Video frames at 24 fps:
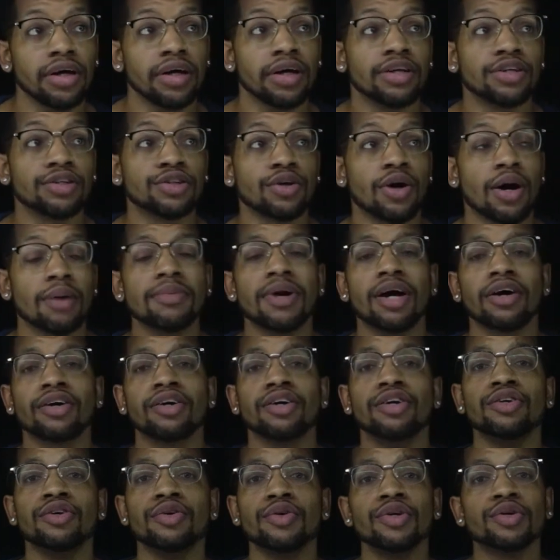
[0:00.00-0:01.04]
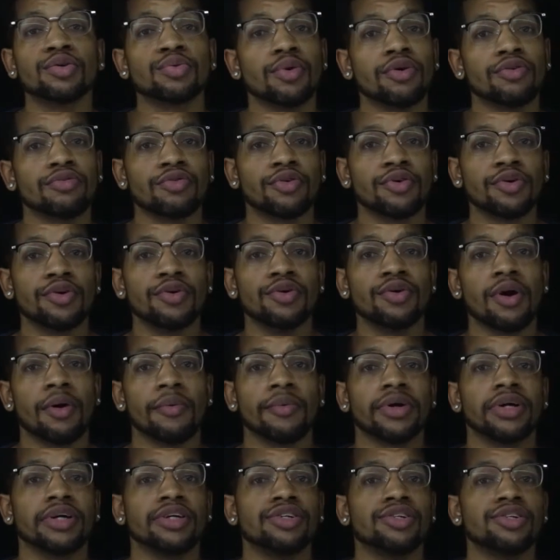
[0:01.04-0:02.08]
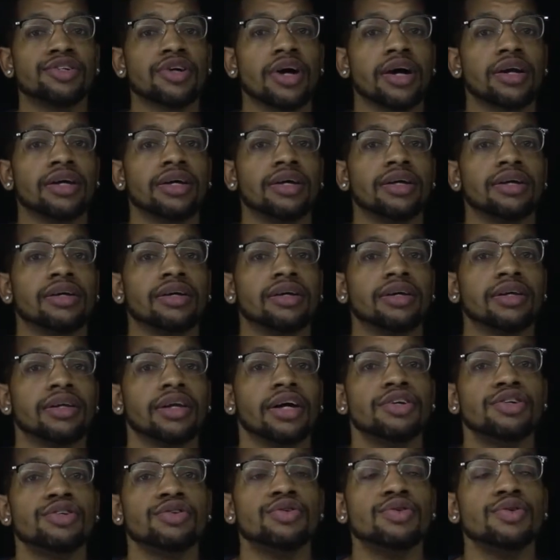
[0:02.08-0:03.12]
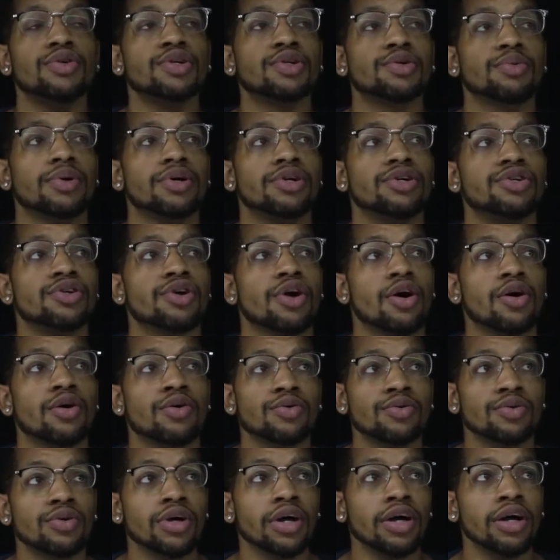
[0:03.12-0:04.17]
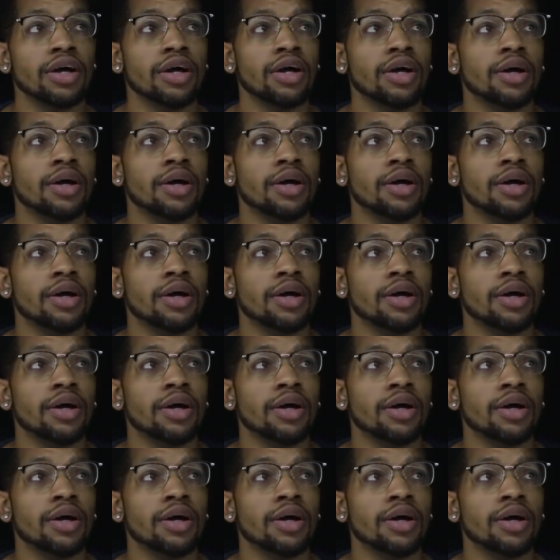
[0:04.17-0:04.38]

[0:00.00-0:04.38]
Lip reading: And so I'm not gonna do this one for you. I wanna try to let you do this one on your own.